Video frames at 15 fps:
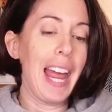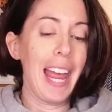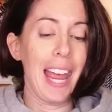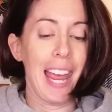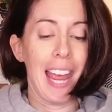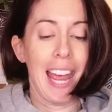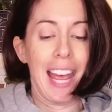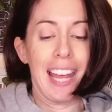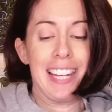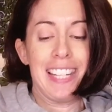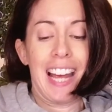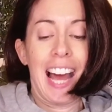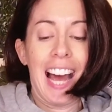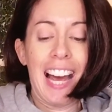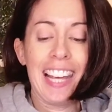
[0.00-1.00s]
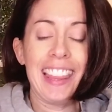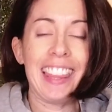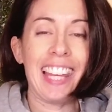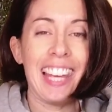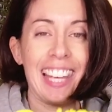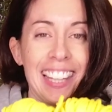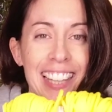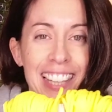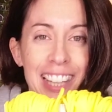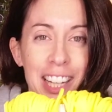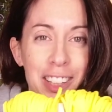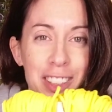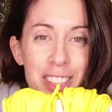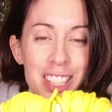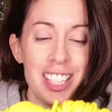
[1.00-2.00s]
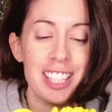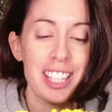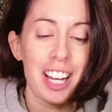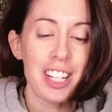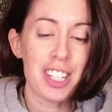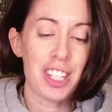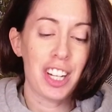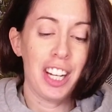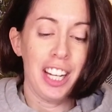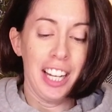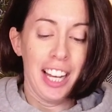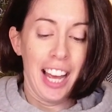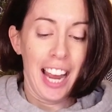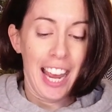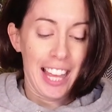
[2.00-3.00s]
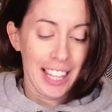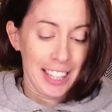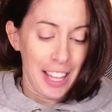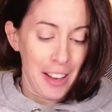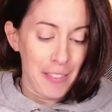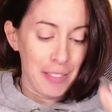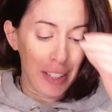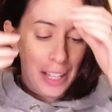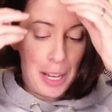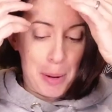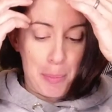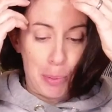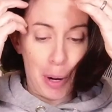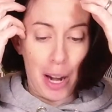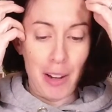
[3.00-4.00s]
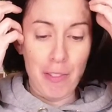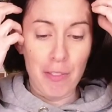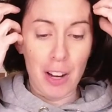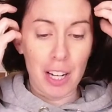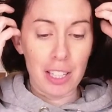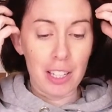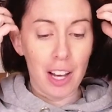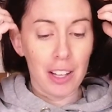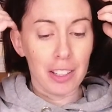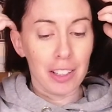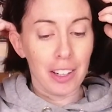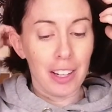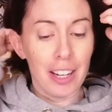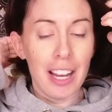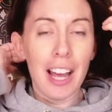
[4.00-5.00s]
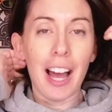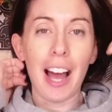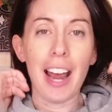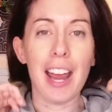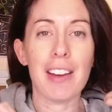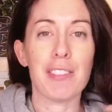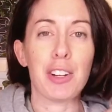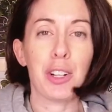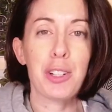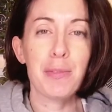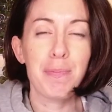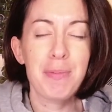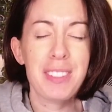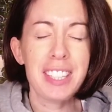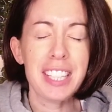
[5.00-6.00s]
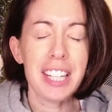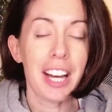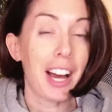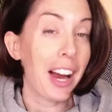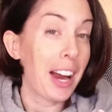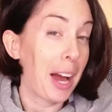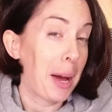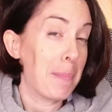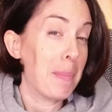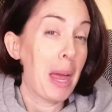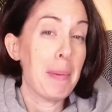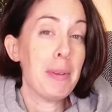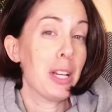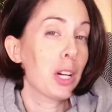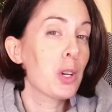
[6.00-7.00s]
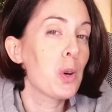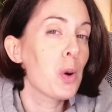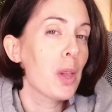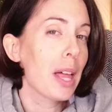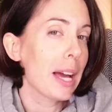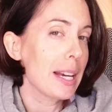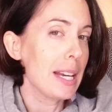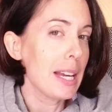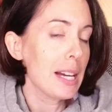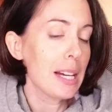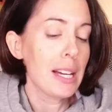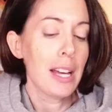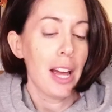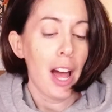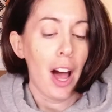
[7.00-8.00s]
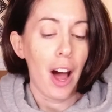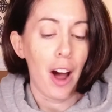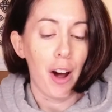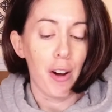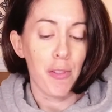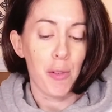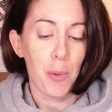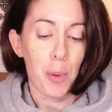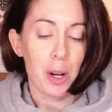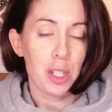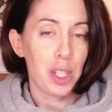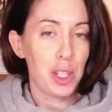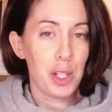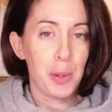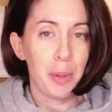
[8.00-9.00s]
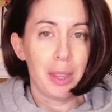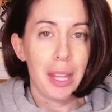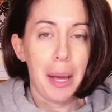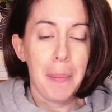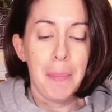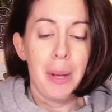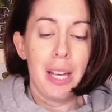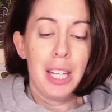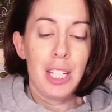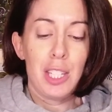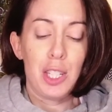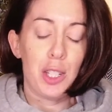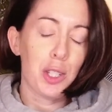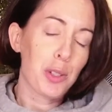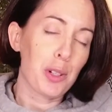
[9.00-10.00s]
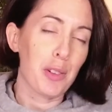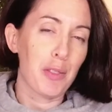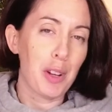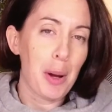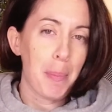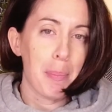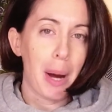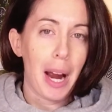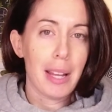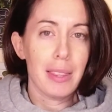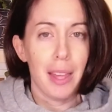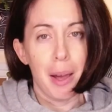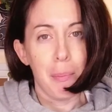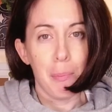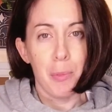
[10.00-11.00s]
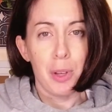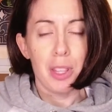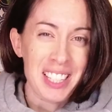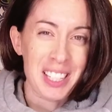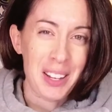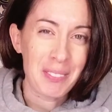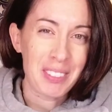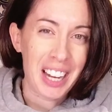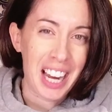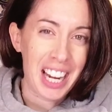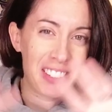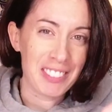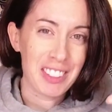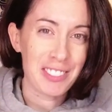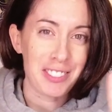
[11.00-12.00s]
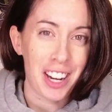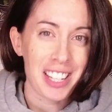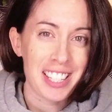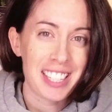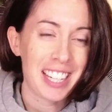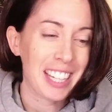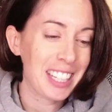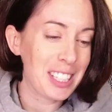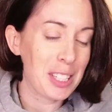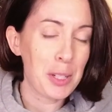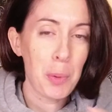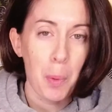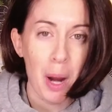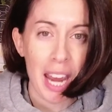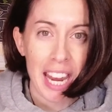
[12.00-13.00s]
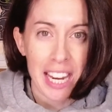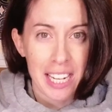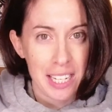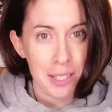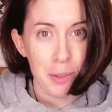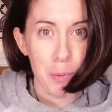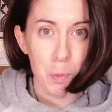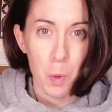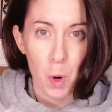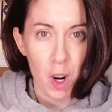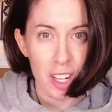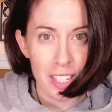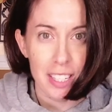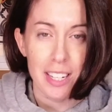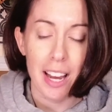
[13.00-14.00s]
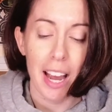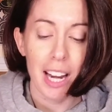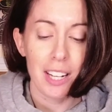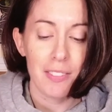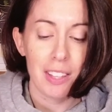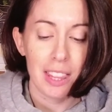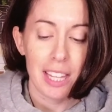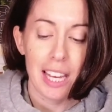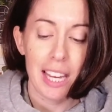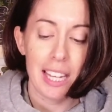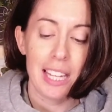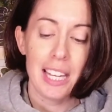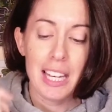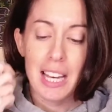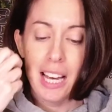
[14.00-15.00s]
and I think that they are such a lovely, bright, fun color. I have maybe a cool idea of what to do with them, to sort of combine them with some kind of a rustic twig wood kind of a thing,